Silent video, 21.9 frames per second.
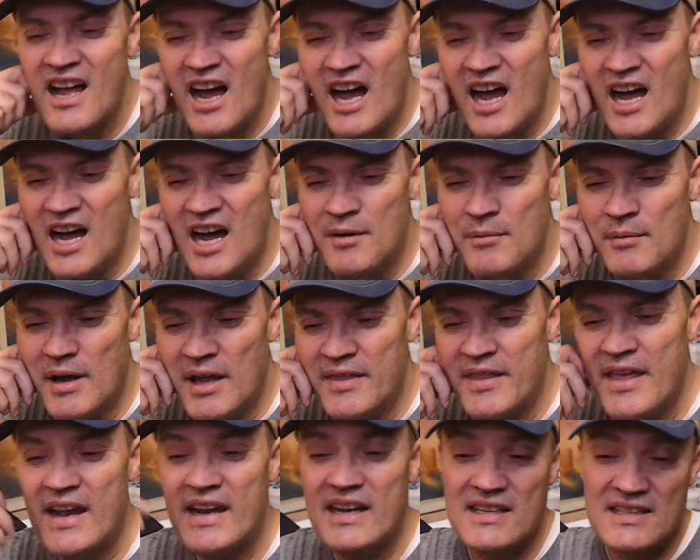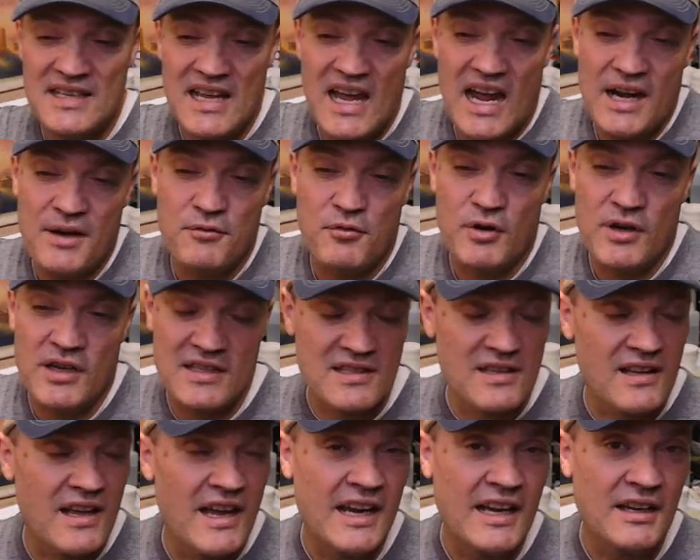And that is kind of what it's
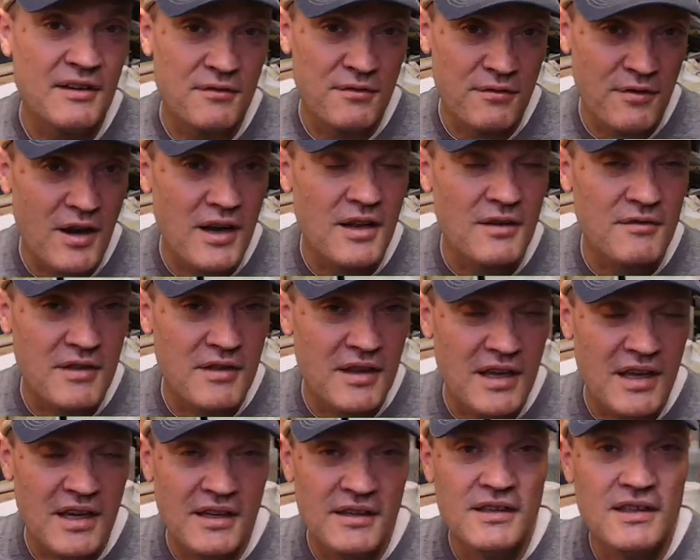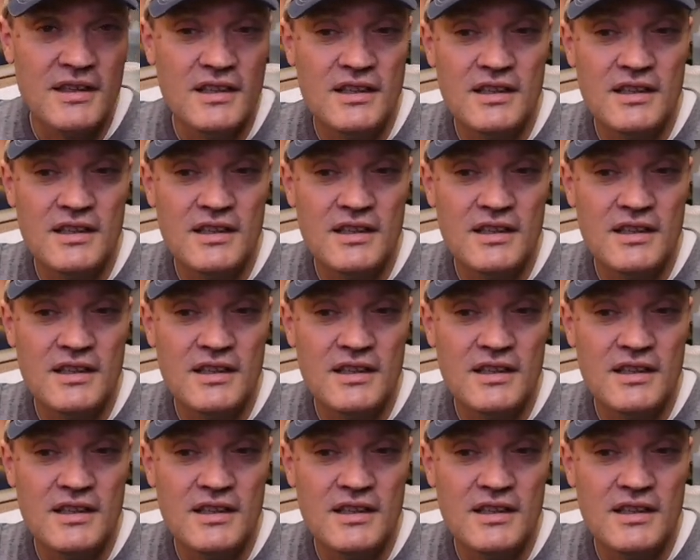like in front of the